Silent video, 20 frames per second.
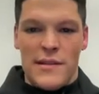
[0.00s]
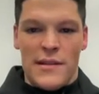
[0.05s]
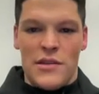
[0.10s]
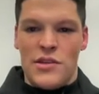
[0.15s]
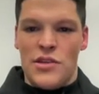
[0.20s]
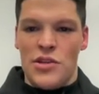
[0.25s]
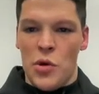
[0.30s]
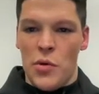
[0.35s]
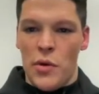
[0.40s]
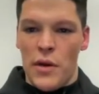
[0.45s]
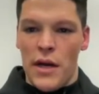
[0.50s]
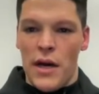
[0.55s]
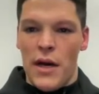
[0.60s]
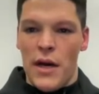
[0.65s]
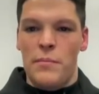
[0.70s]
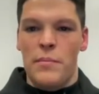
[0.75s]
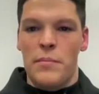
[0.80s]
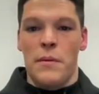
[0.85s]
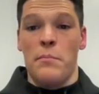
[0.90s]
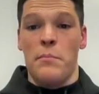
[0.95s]
and showing
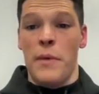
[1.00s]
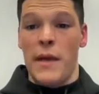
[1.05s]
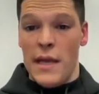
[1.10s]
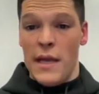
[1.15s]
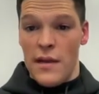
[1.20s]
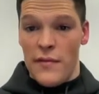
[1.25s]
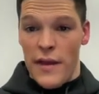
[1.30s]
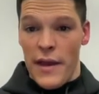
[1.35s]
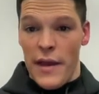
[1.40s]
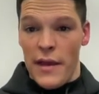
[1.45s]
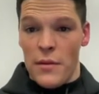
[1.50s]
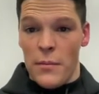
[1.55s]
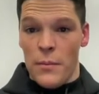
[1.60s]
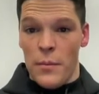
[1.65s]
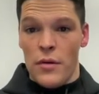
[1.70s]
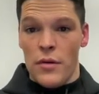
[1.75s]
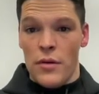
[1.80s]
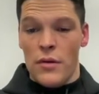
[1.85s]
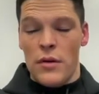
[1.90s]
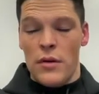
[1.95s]
up and being
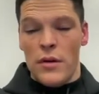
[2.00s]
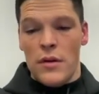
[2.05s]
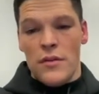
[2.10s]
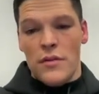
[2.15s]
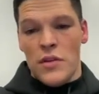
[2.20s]
available.